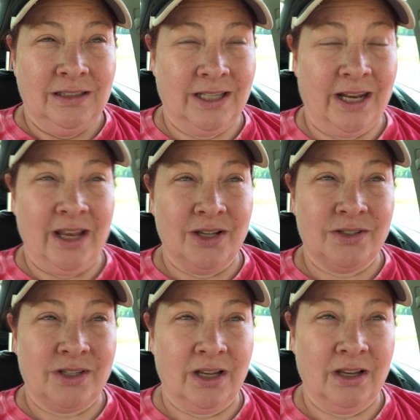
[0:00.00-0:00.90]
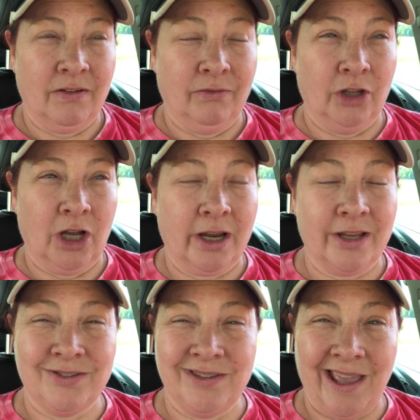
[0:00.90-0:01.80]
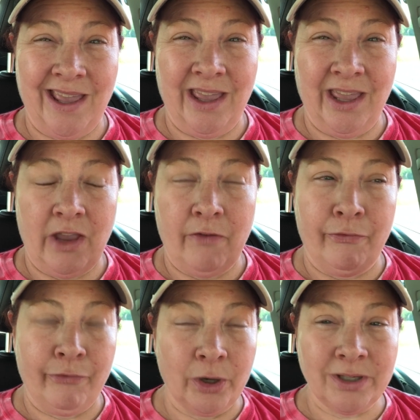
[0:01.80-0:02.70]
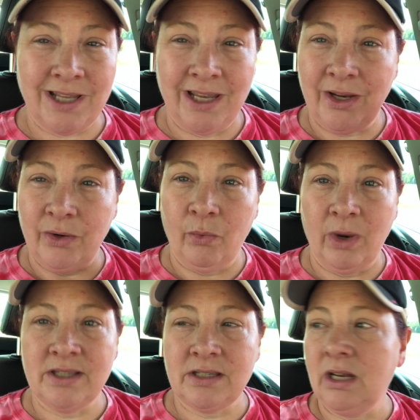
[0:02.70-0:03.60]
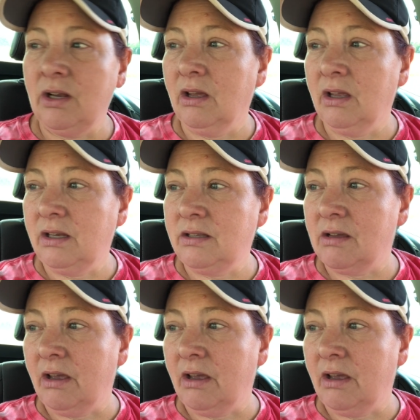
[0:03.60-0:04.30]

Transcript: Today is Vlogust day 14, Wednesday night.